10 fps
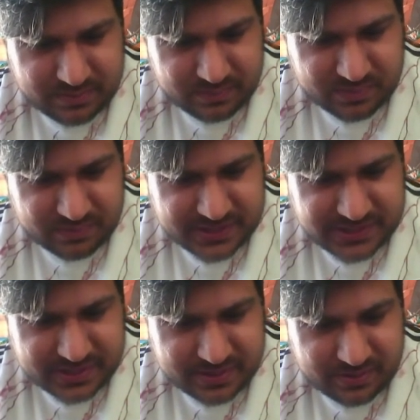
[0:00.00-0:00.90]

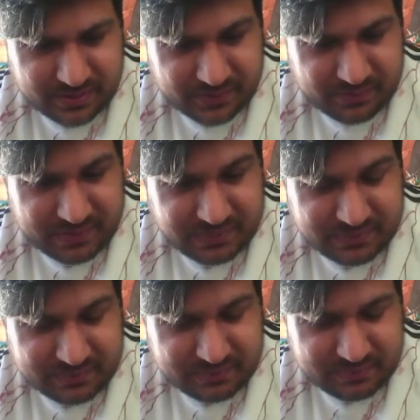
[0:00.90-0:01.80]
Refreshing
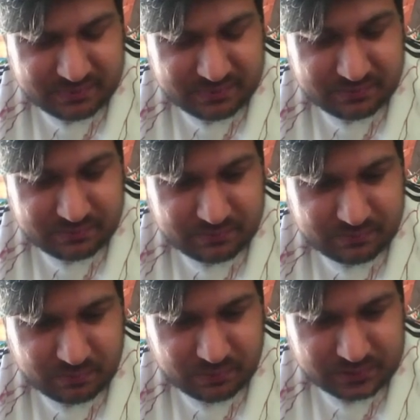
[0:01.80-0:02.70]
Rain
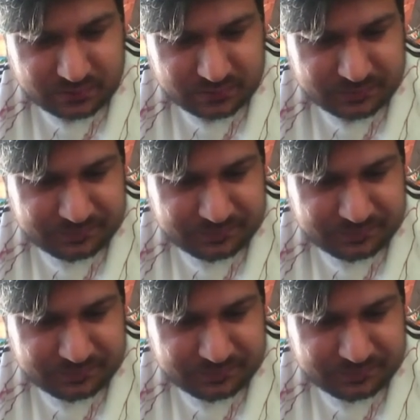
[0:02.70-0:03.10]
1.